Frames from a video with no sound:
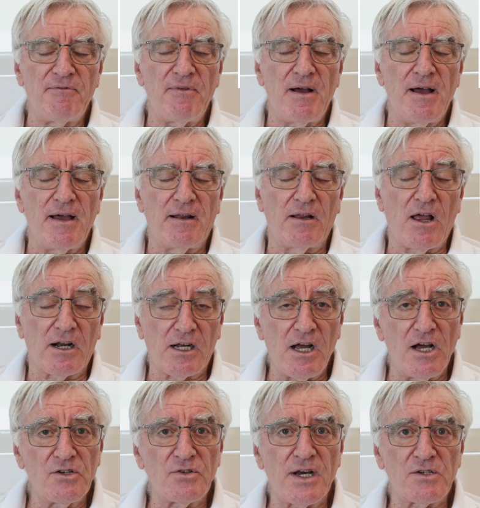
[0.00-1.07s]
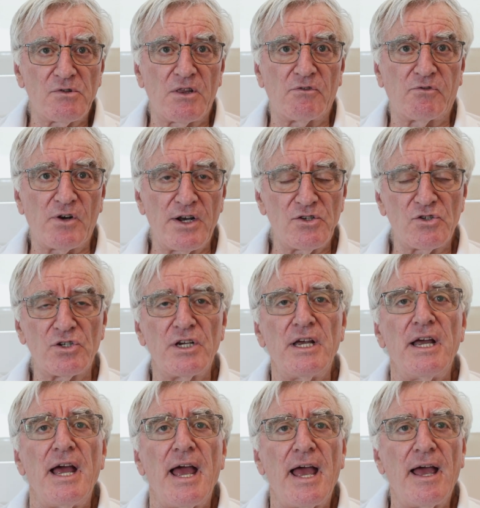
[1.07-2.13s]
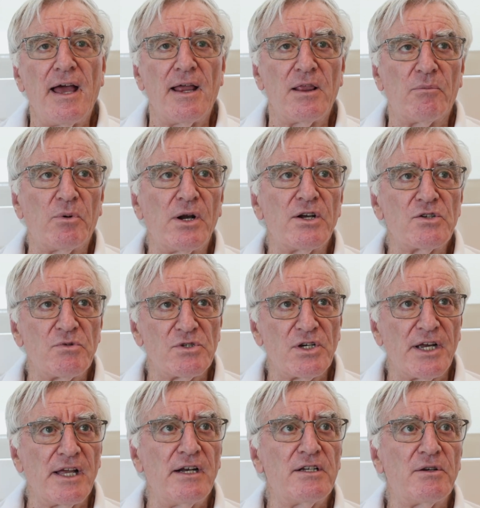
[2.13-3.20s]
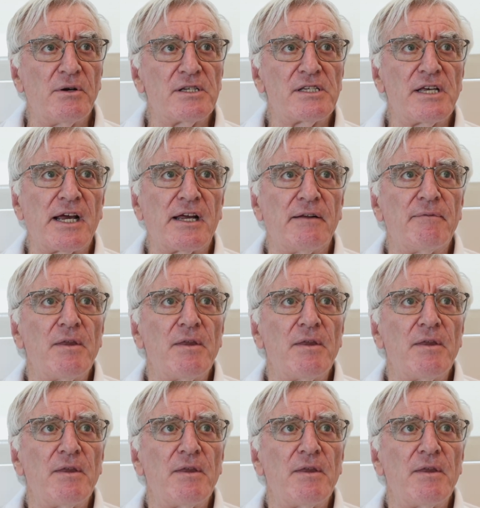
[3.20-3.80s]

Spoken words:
had a lot of contracts with the French and the British, which I'll get into in a second.